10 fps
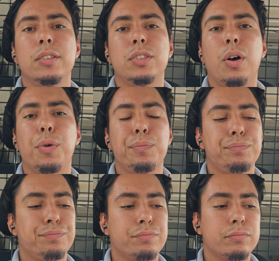So
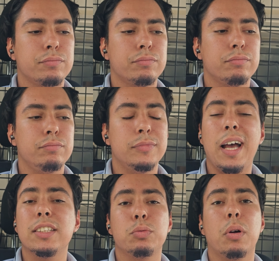
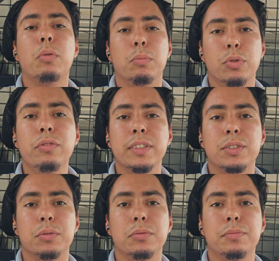that's where we're moving
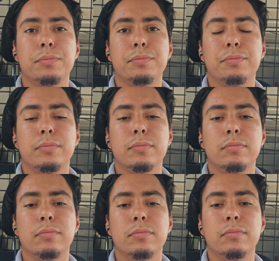to.
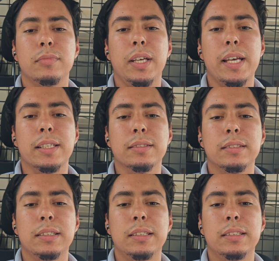
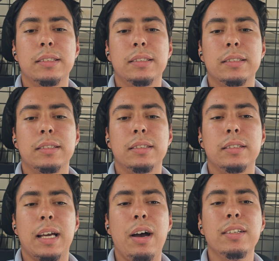And
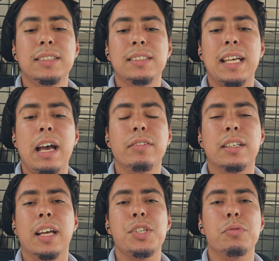how does this have a
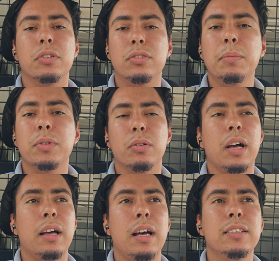connection with
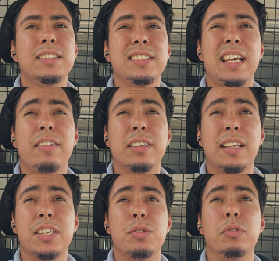crypto? How does this have a
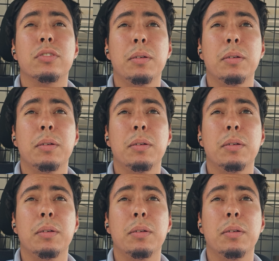connection with